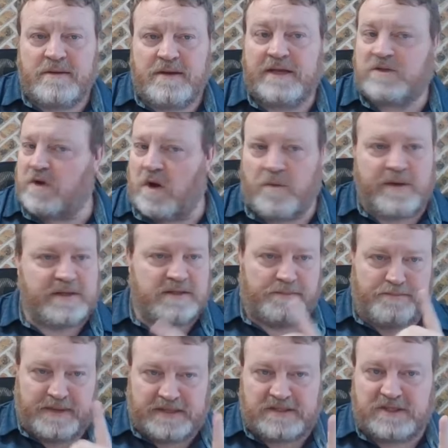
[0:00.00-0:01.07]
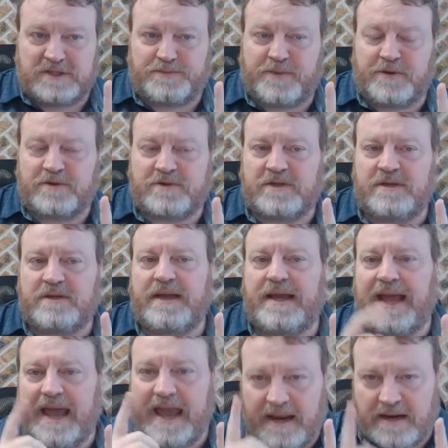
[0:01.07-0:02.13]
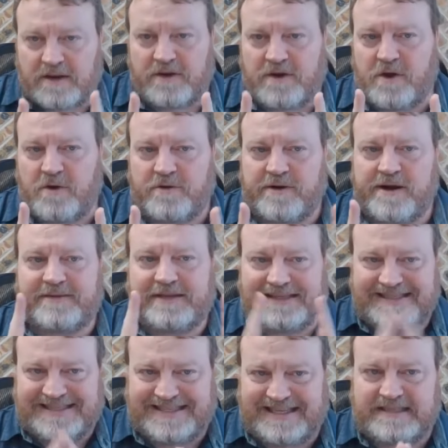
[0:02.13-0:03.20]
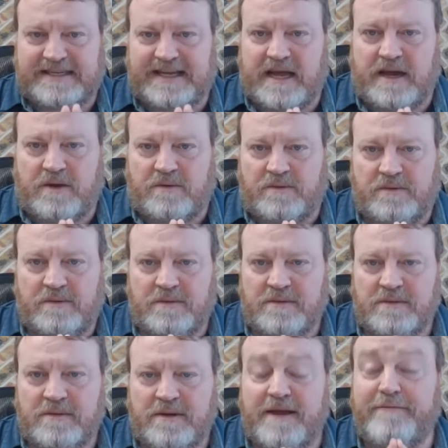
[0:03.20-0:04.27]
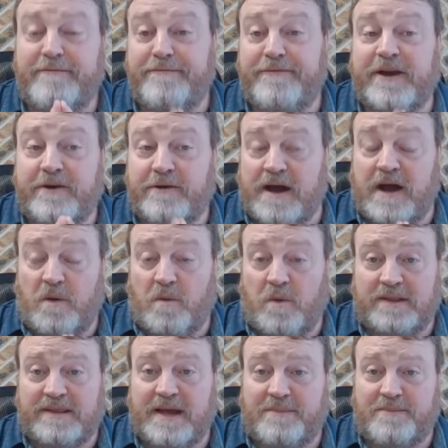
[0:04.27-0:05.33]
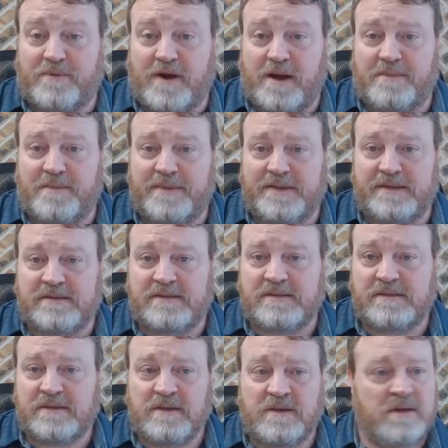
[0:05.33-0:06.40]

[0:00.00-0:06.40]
it's always a business person and a coder have to sit down and figure out what that problem is.